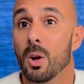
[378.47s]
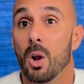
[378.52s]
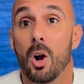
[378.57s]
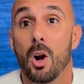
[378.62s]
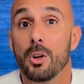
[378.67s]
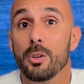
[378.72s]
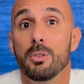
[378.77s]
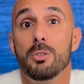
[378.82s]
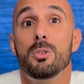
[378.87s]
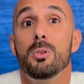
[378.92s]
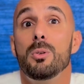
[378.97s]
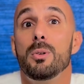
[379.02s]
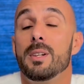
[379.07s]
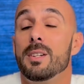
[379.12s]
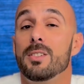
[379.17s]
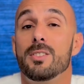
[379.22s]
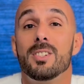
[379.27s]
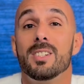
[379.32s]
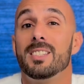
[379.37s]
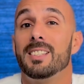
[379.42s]
all you're doing
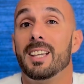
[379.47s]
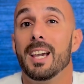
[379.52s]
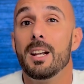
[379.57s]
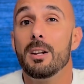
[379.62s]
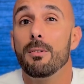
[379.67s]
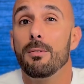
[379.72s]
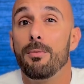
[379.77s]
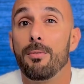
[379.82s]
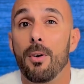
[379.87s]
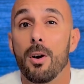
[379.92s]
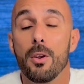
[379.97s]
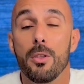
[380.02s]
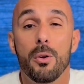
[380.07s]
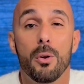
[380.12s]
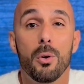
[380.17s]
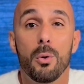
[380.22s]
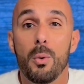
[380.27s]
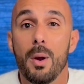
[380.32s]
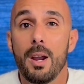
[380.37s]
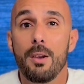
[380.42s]
is just getting farther
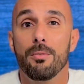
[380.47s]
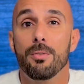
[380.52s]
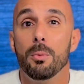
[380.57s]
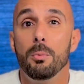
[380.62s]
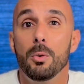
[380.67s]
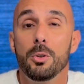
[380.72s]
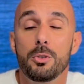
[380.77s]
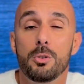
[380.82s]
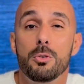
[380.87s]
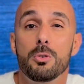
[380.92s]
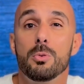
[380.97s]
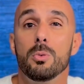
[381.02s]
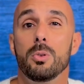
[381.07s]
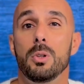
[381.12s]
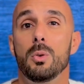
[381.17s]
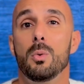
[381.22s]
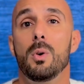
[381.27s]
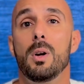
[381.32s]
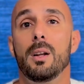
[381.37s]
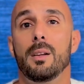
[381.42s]
away from what you
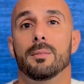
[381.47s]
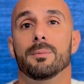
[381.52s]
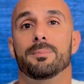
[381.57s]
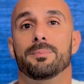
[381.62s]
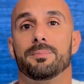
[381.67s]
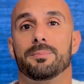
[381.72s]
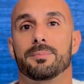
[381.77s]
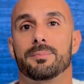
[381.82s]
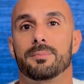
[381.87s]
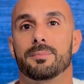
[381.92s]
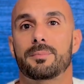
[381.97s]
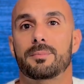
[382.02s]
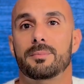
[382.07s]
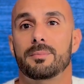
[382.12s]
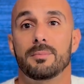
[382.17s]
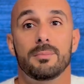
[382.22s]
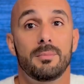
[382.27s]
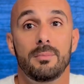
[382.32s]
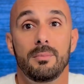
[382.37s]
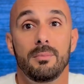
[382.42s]
truly want.
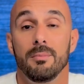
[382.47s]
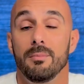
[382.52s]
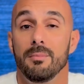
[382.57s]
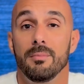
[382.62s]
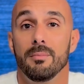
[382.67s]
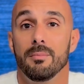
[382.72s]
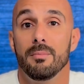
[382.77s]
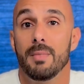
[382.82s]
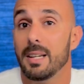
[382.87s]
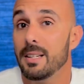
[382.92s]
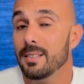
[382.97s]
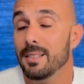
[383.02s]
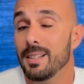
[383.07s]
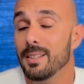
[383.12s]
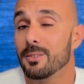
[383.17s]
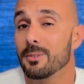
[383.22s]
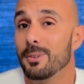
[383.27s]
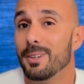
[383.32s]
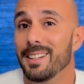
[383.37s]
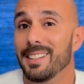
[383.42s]
Makes
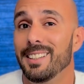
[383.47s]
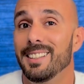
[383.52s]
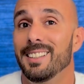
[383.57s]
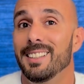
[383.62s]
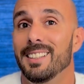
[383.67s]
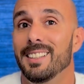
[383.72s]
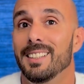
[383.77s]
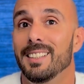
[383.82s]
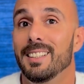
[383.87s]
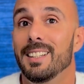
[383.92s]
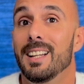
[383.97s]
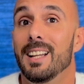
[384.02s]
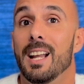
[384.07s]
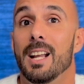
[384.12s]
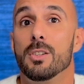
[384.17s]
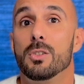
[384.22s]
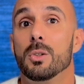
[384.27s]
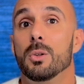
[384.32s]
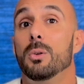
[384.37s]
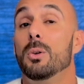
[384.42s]
sense, right?
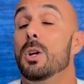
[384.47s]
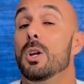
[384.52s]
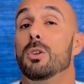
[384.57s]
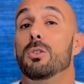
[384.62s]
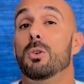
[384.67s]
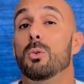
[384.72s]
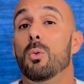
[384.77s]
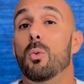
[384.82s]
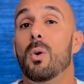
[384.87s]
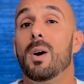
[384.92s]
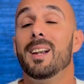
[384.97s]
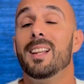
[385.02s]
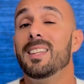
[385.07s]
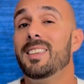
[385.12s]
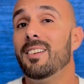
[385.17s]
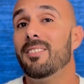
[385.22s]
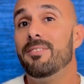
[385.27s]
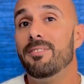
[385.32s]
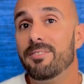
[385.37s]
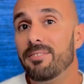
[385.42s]
And so you want
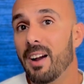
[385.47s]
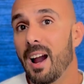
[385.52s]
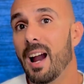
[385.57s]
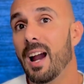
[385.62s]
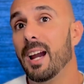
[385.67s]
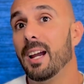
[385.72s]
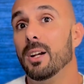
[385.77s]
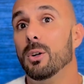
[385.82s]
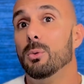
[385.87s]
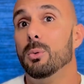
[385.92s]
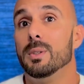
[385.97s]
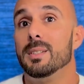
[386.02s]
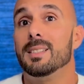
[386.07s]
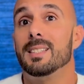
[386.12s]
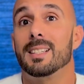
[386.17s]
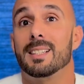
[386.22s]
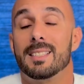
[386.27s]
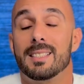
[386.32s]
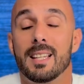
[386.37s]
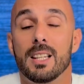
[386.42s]
to define what
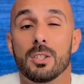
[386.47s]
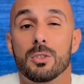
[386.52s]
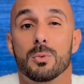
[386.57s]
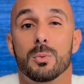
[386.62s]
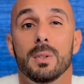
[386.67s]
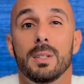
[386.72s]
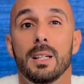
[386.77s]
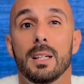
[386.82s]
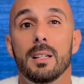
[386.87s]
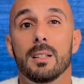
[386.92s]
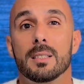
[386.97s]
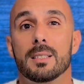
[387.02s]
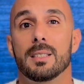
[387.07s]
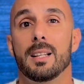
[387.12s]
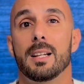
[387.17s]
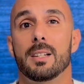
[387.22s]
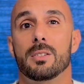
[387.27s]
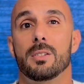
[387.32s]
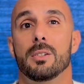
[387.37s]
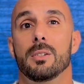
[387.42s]
success really looks
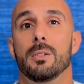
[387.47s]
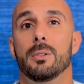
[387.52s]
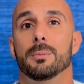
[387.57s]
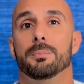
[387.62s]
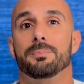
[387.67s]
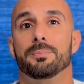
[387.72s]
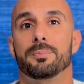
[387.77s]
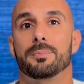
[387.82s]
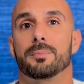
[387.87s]
like to you.